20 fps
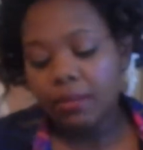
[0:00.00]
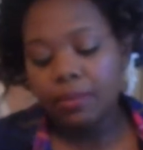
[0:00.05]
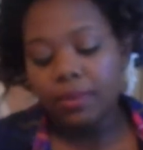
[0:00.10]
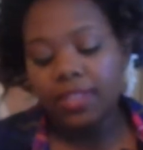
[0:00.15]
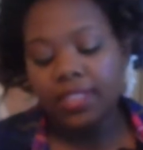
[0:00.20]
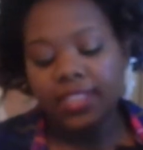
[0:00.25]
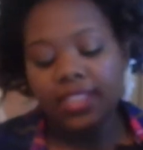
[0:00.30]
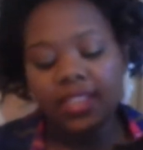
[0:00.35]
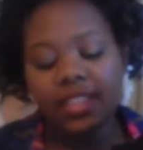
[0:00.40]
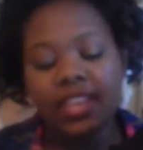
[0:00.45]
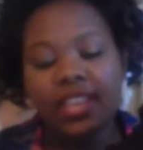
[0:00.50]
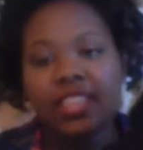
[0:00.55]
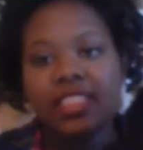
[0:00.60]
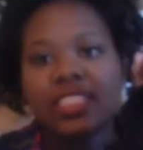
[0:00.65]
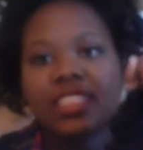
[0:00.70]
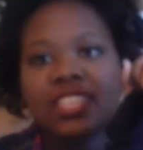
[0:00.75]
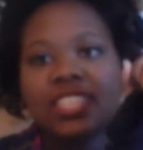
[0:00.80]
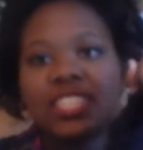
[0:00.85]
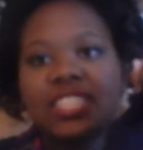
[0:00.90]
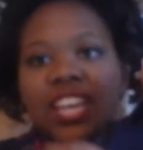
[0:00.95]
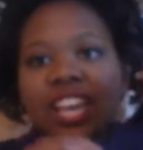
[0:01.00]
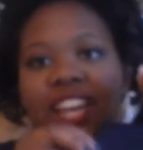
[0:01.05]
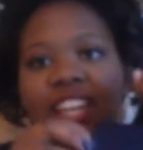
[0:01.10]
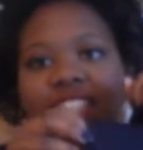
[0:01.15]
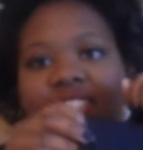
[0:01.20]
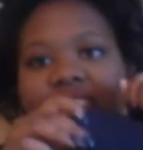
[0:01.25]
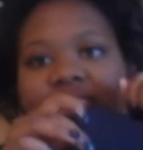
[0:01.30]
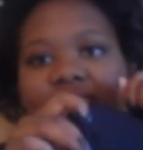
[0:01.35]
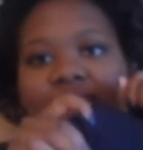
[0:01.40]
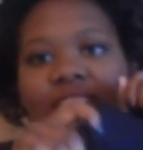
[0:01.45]
And then like the side
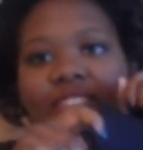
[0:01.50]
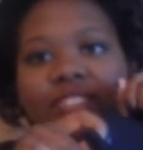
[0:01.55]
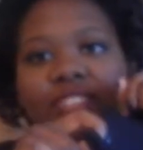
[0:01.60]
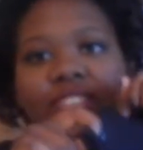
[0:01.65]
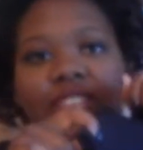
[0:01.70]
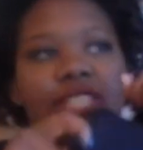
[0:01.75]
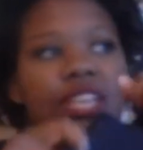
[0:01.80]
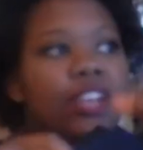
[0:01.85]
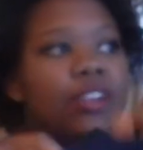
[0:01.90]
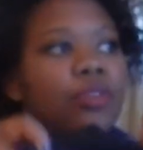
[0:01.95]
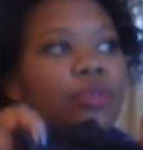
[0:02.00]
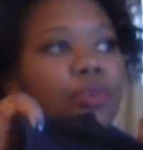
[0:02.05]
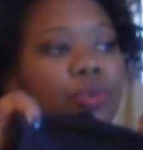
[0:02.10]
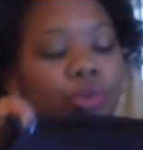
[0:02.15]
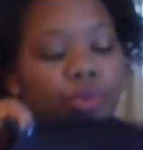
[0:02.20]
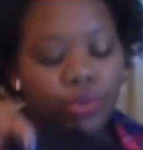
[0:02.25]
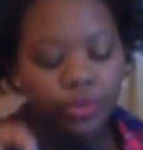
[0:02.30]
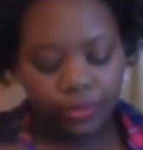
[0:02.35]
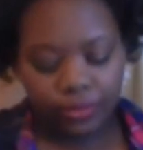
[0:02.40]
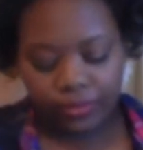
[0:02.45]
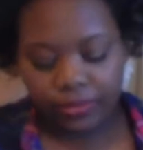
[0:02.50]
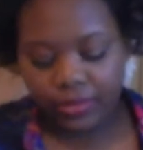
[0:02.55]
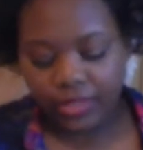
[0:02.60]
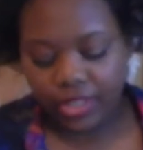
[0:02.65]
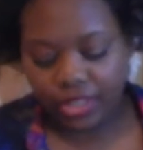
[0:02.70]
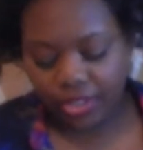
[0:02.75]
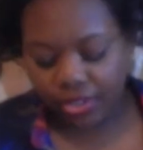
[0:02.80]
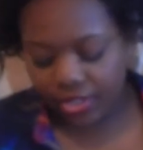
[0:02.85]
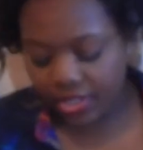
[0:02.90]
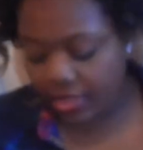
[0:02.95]
is cut out, so that's kind of cool.
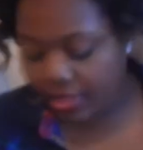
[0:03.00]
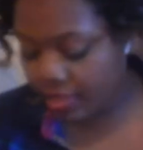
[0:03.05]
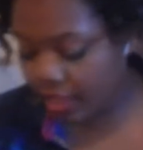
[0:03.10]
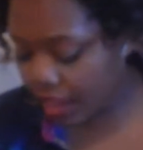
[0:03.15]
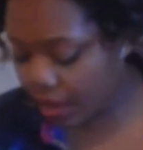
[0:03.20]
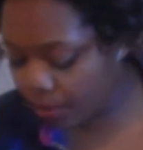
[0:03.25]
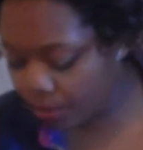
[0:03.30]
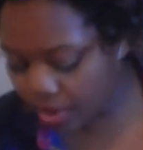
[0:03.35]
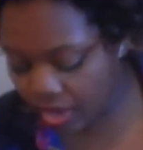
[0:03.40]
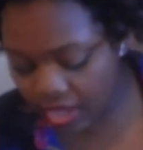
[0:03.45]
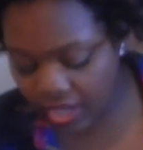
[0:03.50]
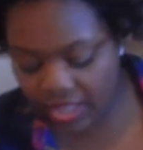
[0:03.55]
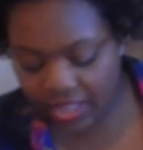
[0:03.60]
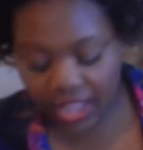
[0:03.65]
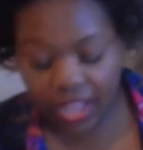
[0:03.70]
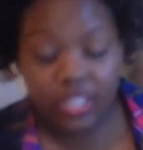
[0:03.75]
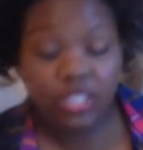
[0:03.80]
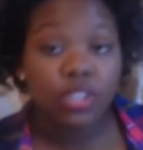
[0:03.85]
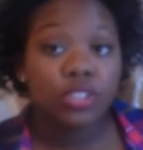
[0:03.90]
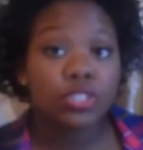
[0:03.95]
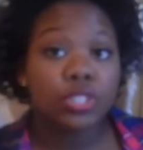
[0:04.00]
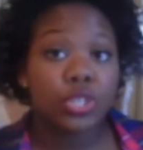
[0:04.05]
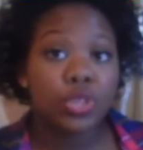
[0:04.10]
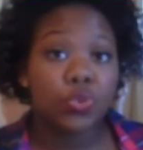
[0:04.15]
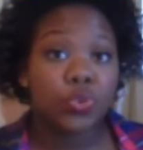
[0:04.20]
There's that one, and that's also